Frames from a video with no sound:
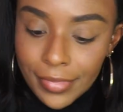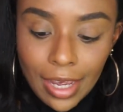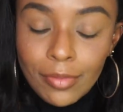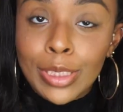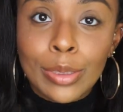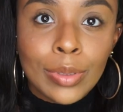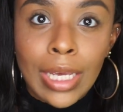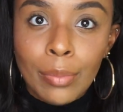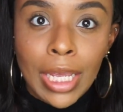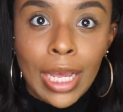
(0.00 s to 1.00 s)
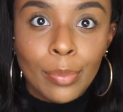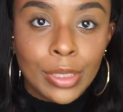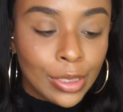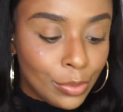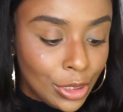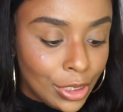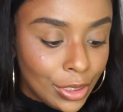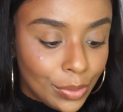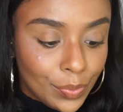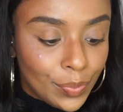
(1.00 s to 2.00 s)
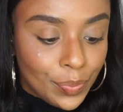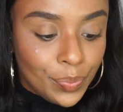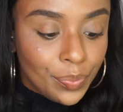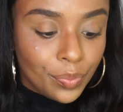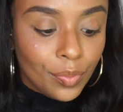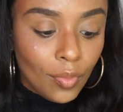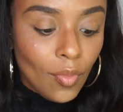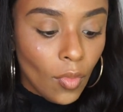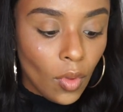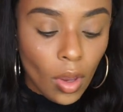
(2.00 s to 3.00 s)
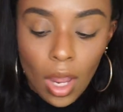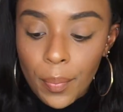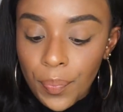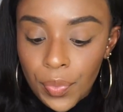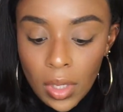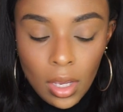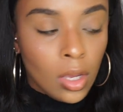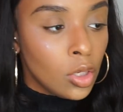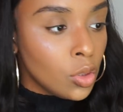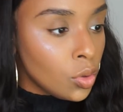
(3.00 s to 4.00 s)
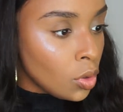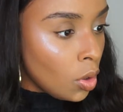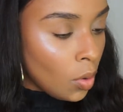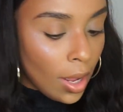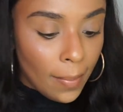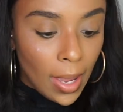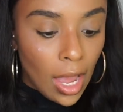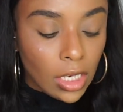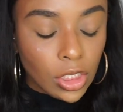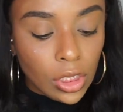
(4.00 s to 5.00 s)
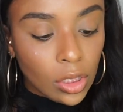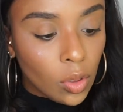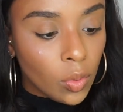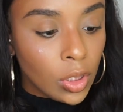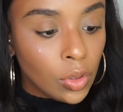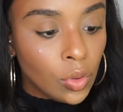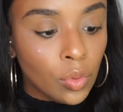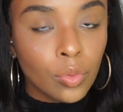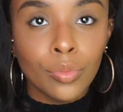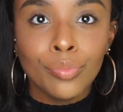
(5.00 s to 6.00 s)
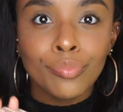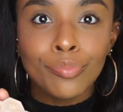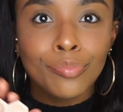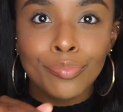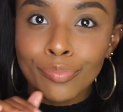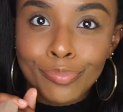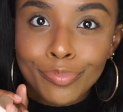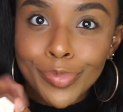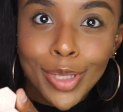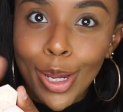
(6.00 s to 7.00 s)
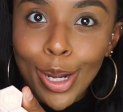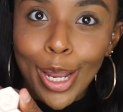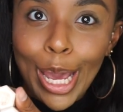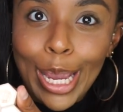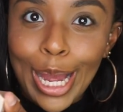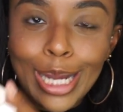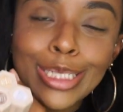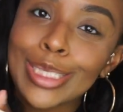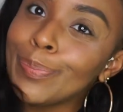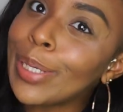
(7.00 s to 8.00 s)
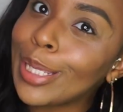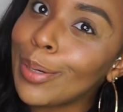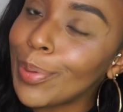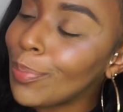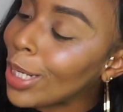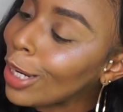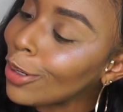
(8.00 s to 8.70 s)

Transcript: Every single time it happens, I'm shit. Got it. So I'm actually going to, like, I could just pick it up. and be like,